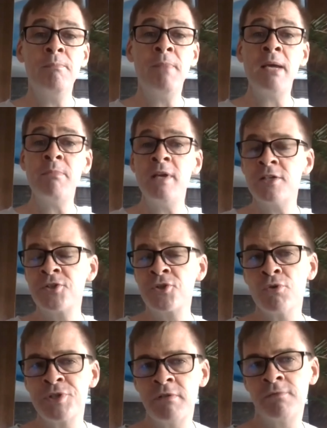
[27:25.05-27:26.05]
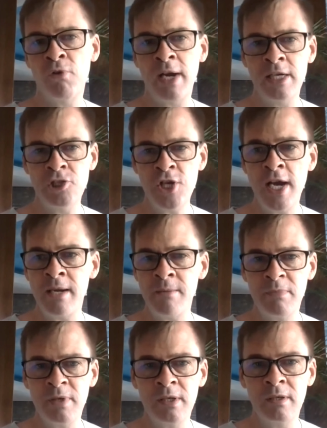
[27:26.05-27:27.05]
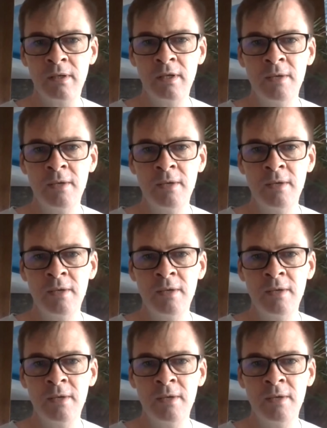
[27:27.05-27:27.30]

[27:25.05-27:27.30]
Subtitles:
may be a source of great shame.